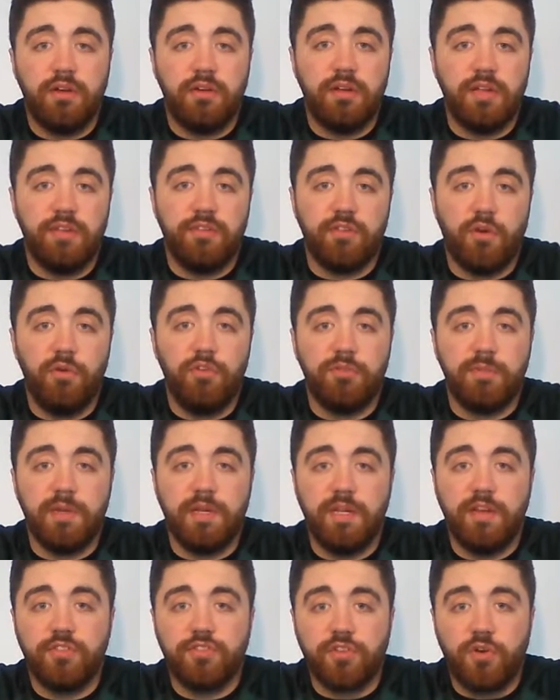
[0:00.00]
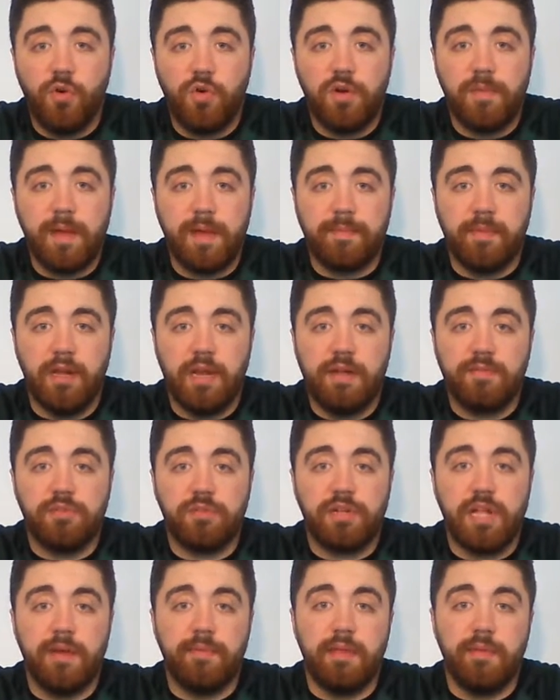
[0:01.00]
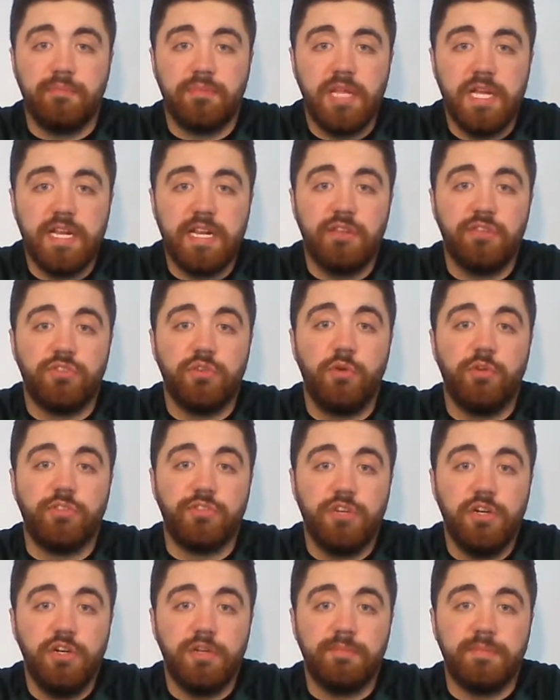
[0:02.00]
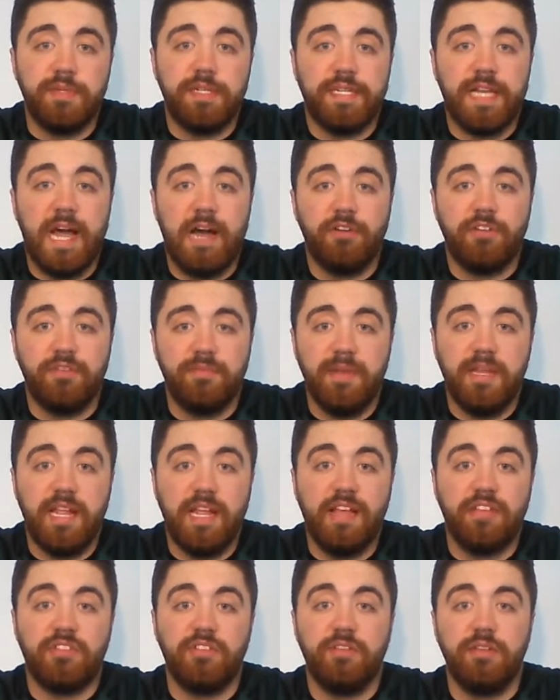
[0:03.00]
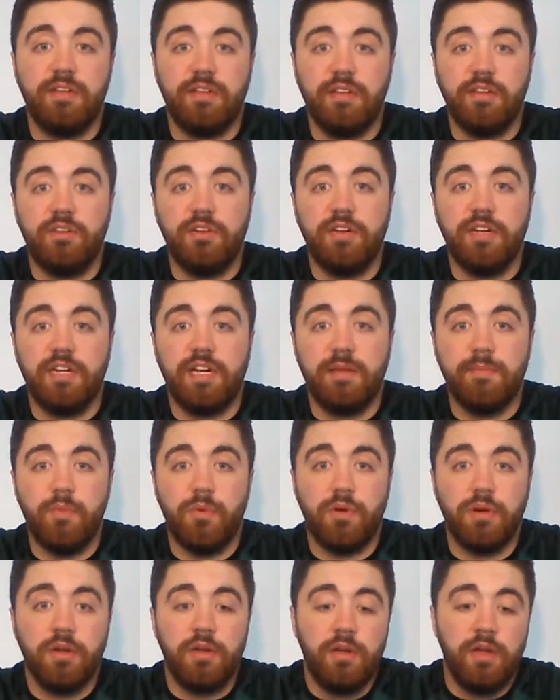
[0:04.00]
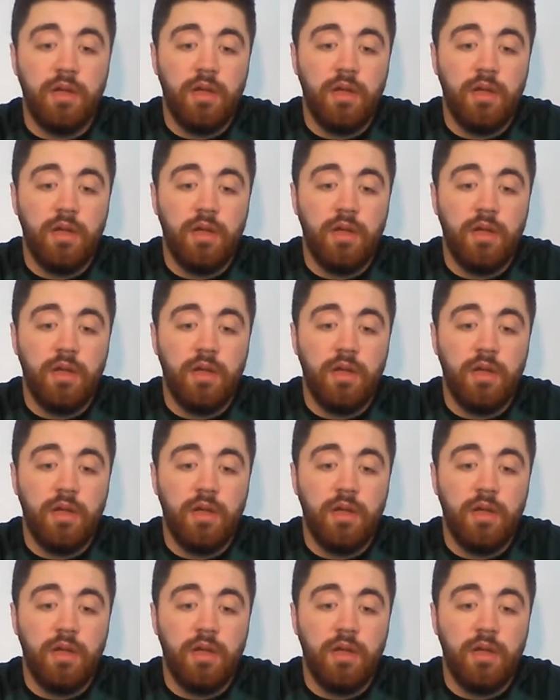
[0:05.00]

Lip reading: He's always been an injured quarterback, but every time he played, he was always good. But now, to me, he isn't good anymore.